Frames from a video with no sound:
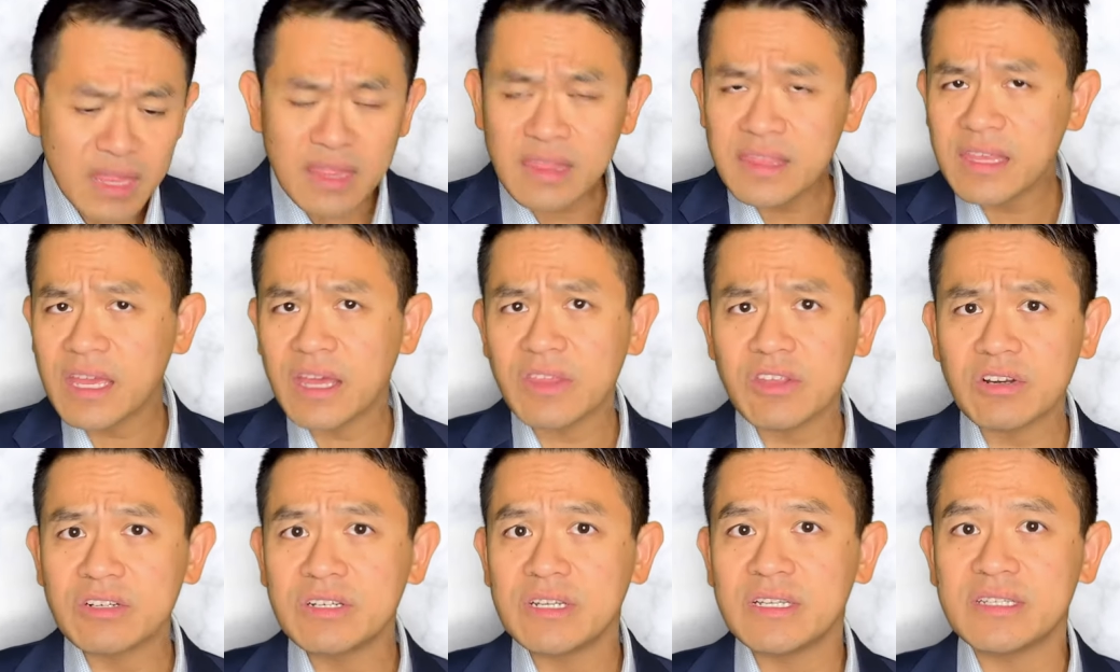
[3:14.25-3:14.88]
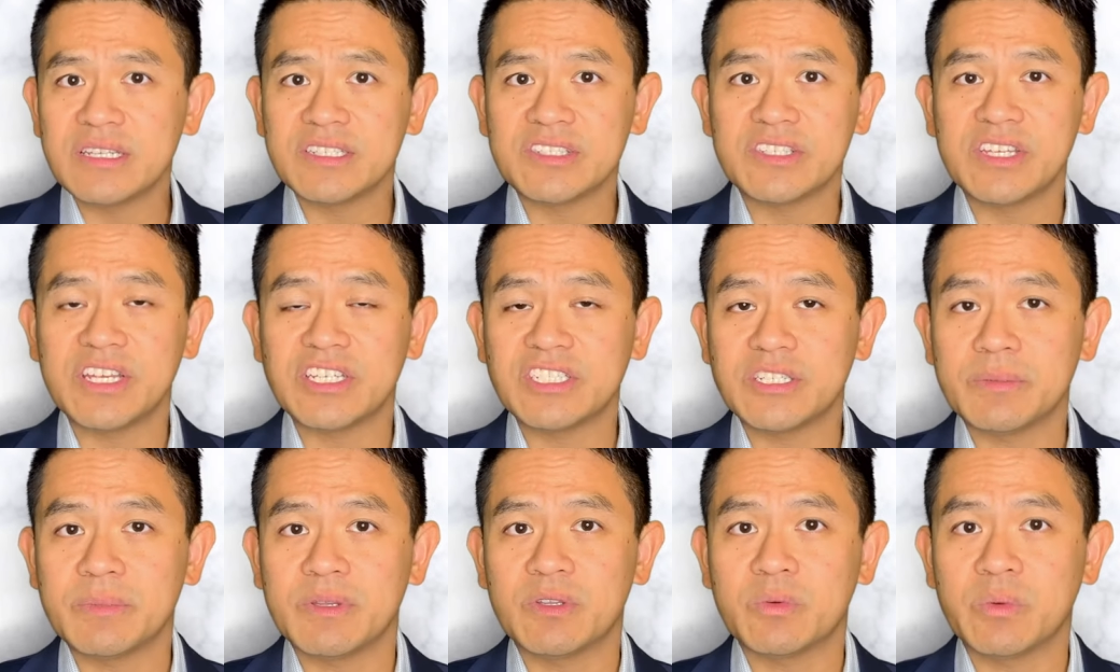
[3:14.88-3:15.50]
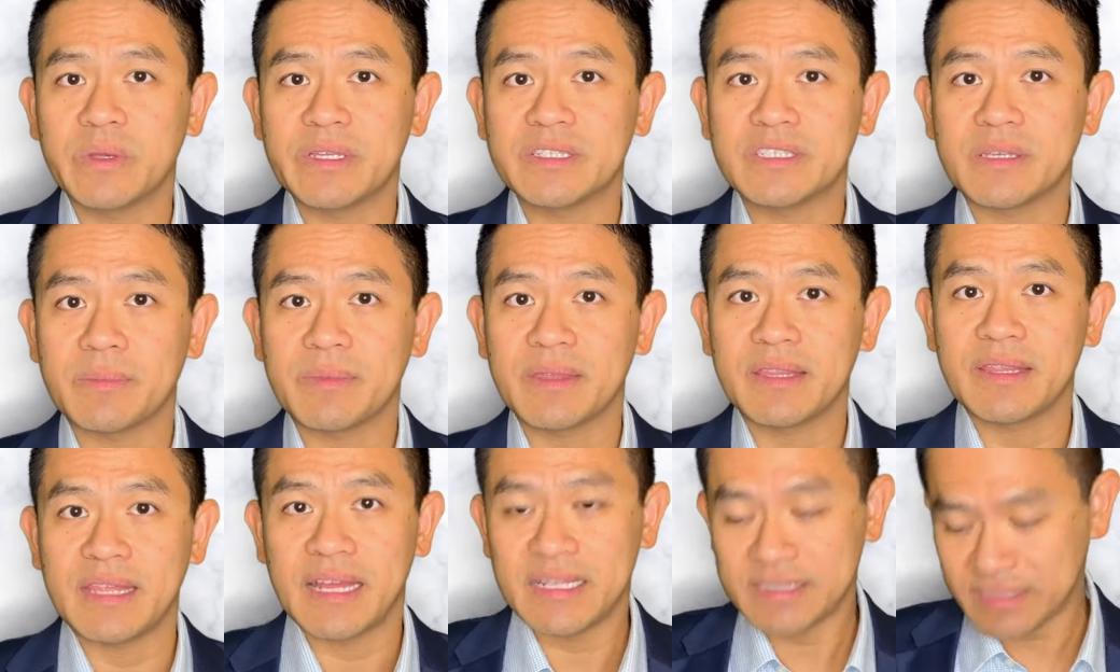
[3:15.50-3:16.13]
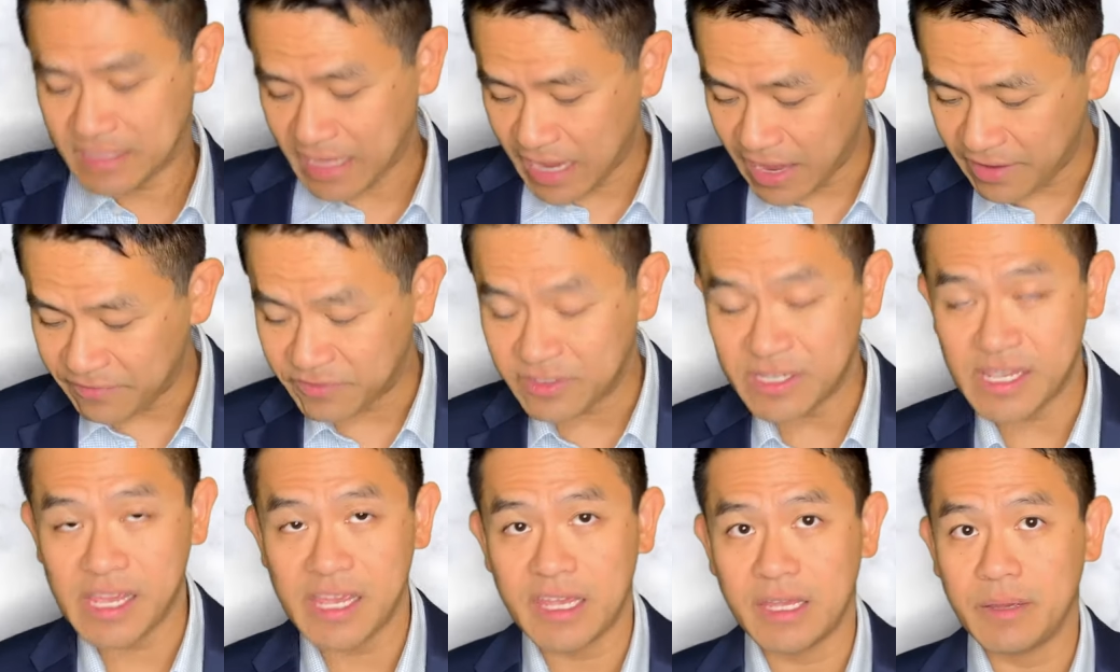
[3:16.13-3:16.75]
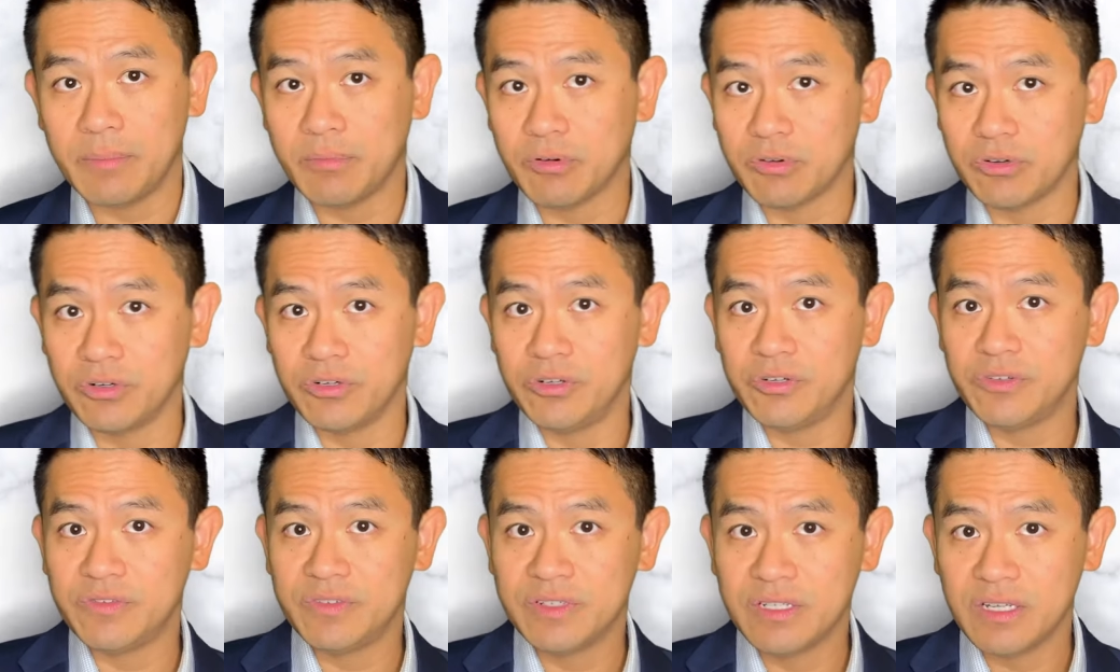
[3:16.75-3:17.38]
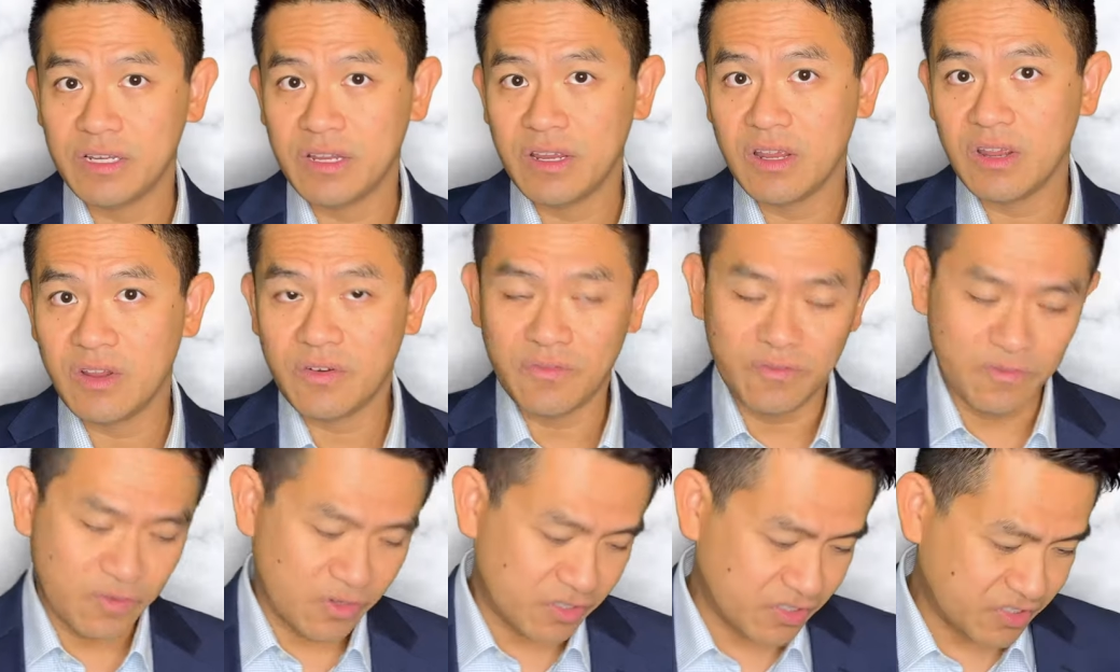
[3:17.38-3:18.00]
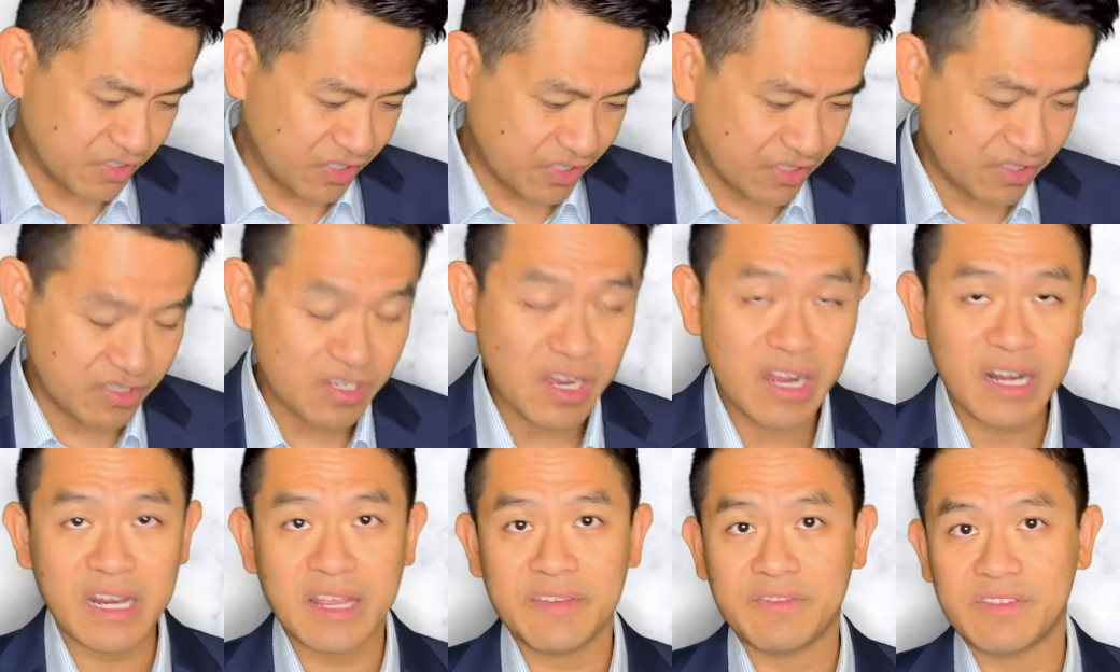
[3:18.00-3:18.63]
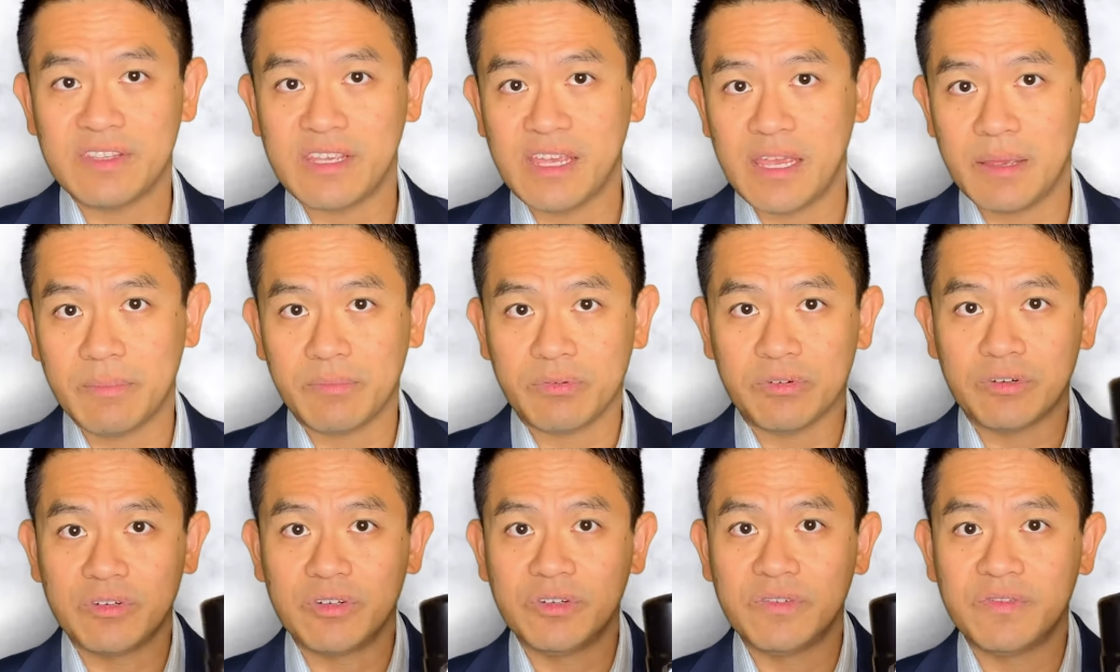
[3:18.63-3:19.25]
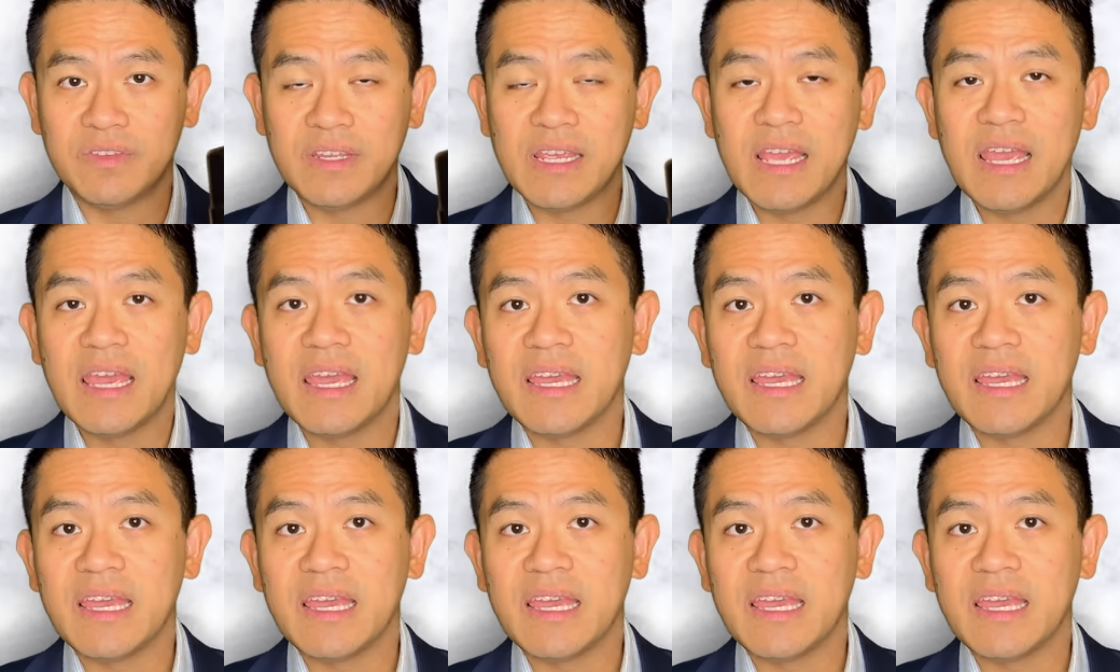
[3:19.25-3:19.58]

The other distinction between something that's FDA approved versus not FDA approved